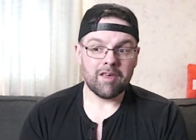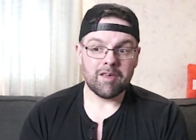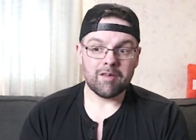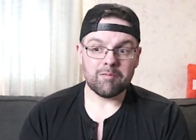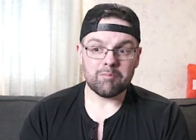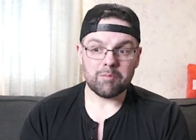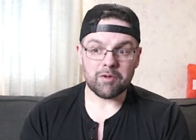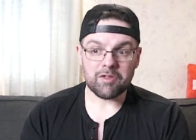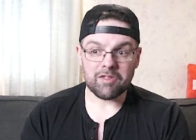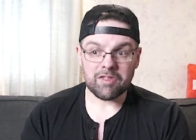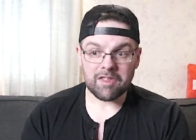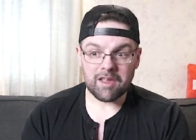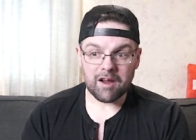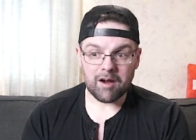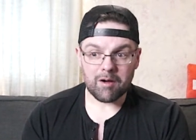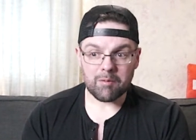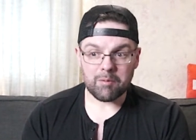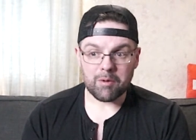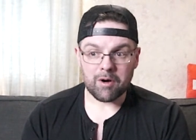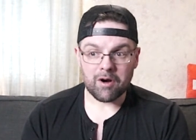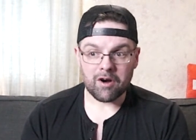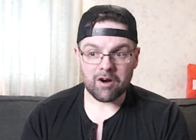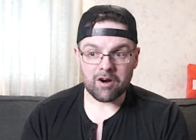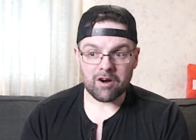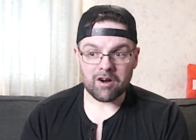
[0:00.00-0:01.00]
But their
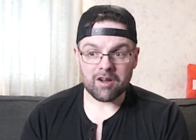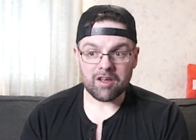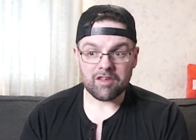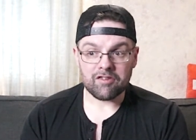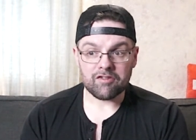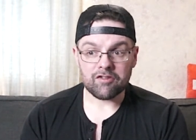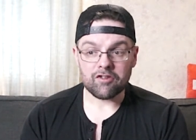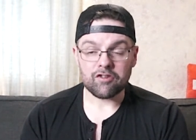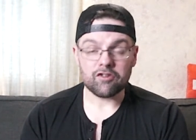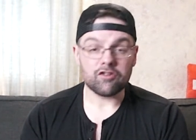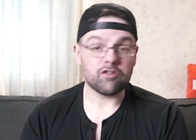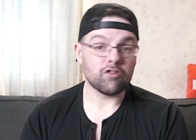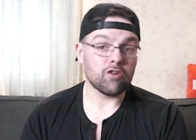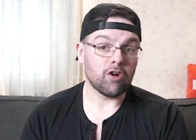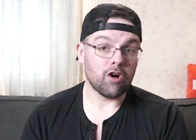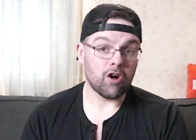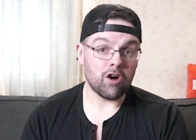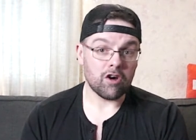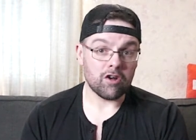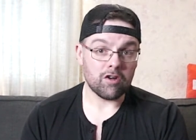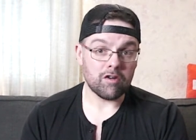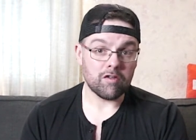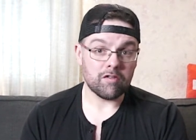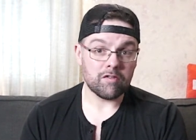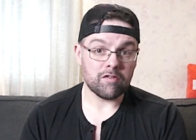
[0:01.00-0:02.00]
power isn't
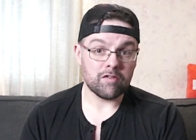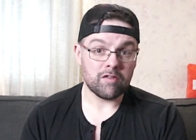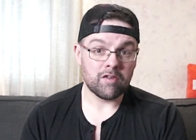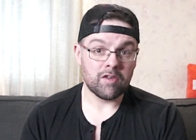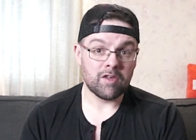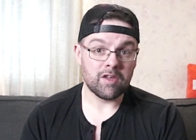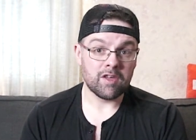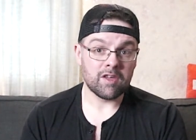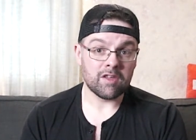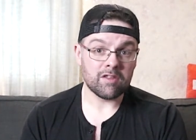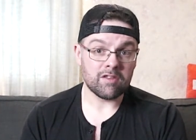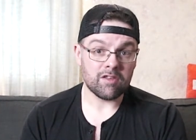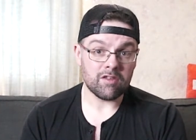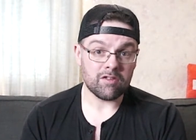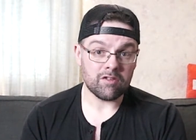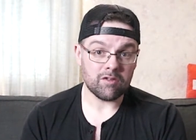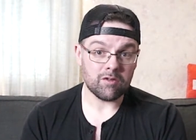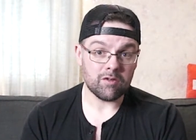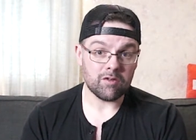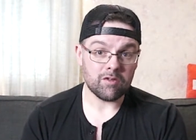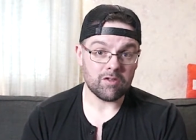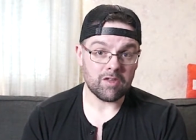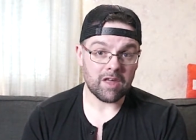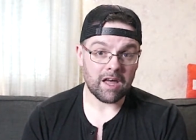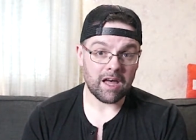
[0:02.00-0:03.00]
strong enough to
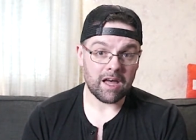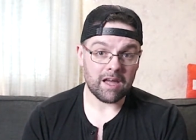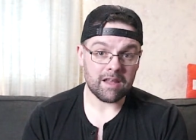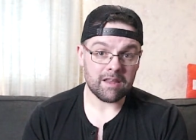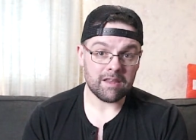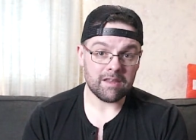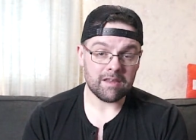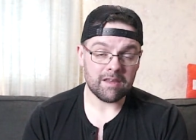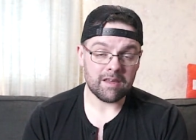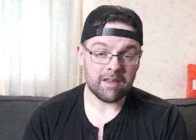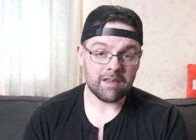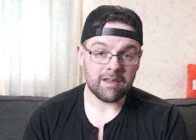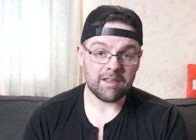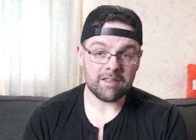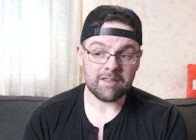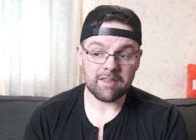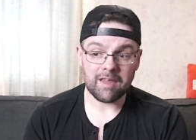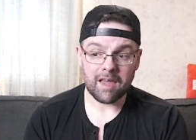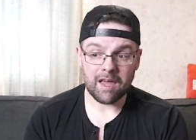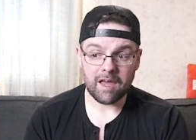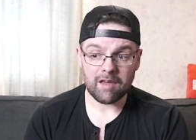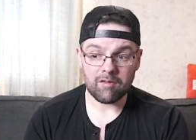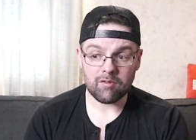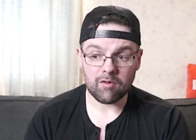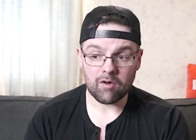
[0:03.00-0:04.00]
do that.
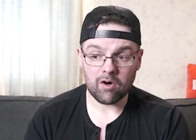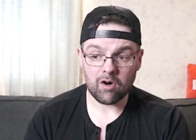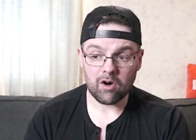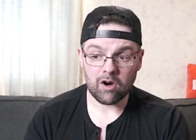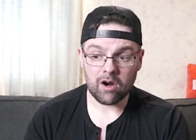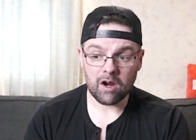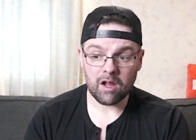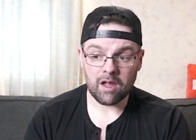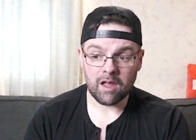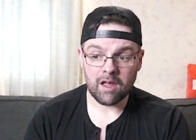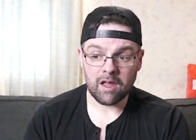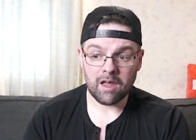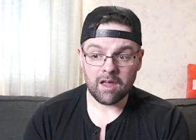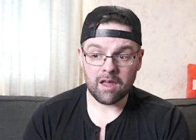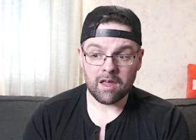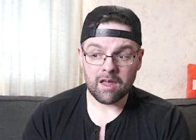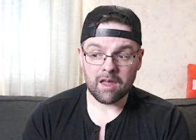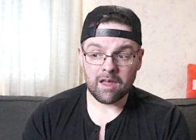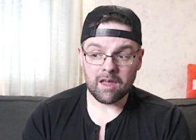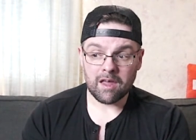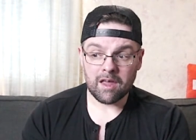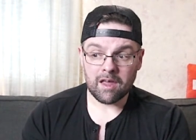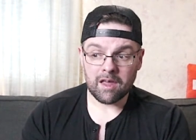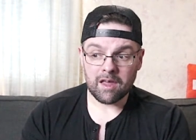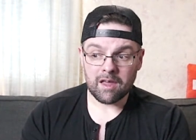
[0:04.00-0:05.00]
Tavor
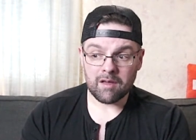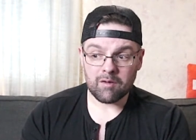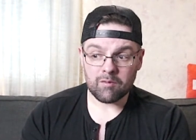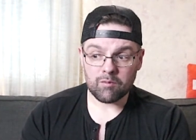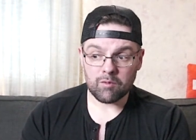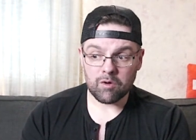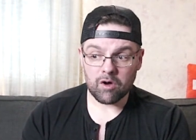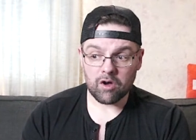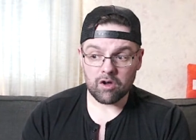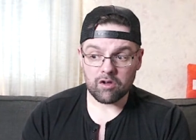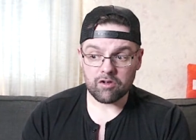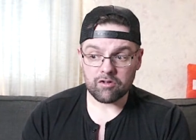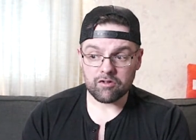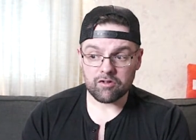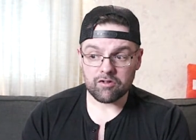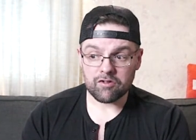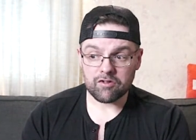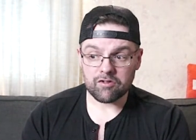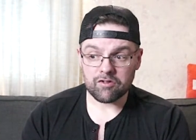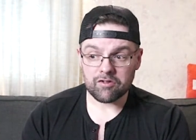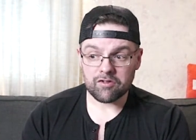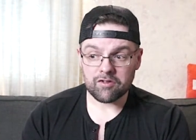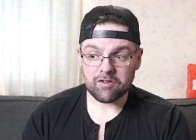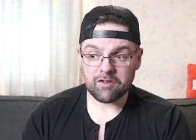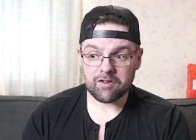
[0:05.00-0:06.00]

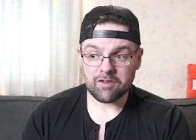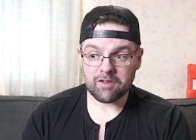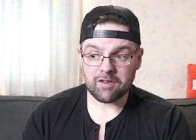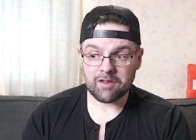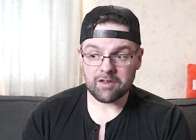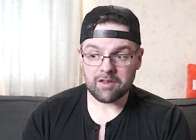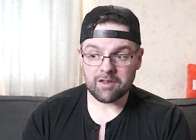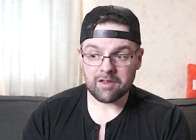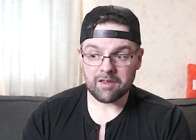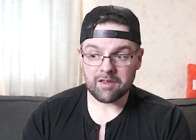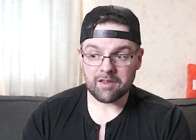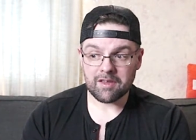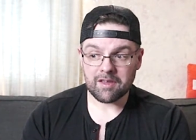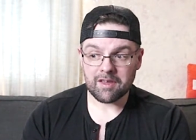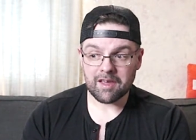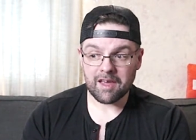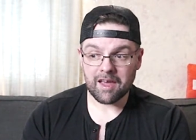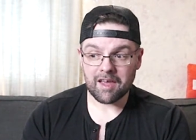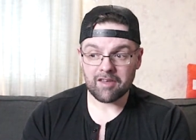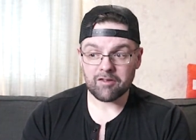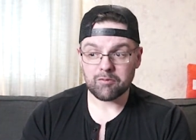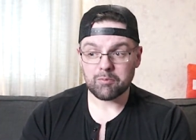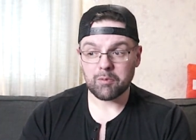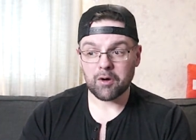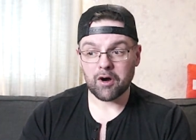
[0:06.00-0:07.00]
was,
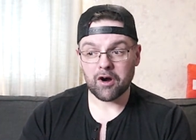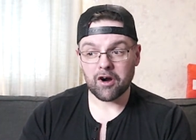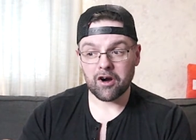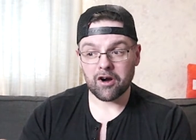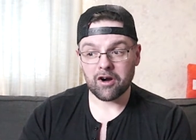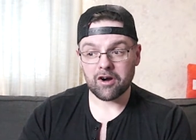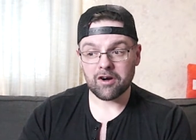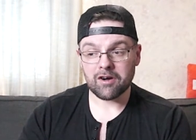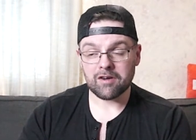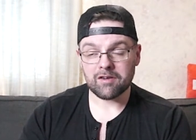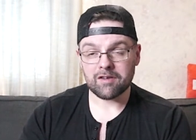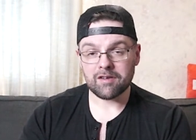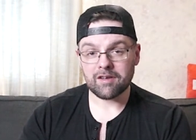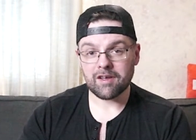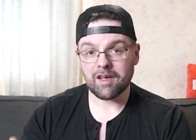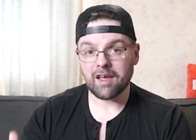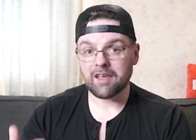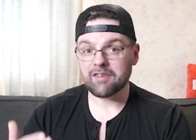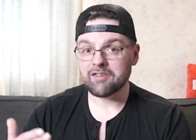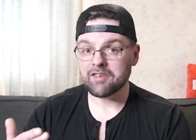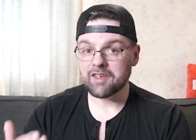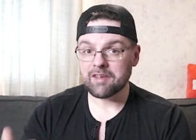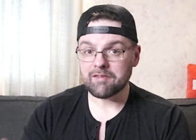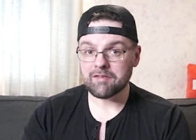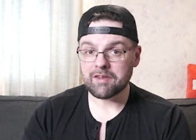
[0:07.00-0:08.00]
his power,
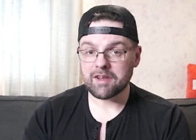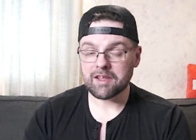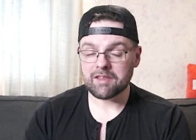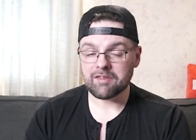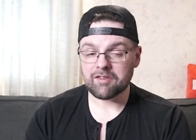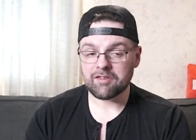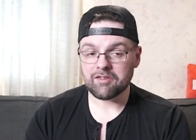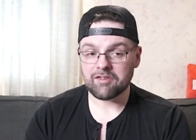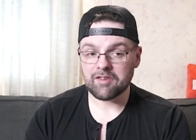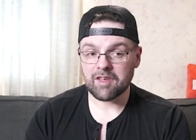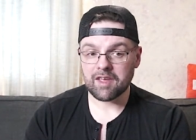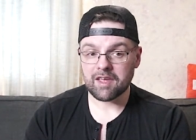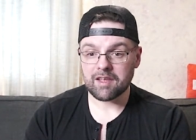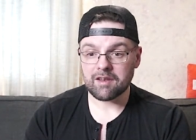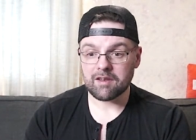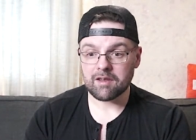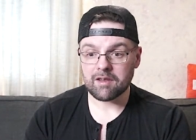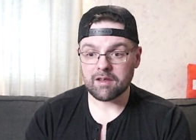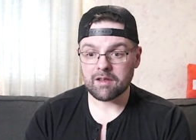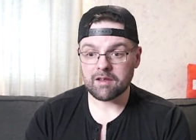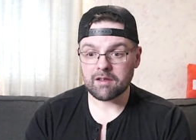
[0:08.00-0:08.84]
as Evelyn said,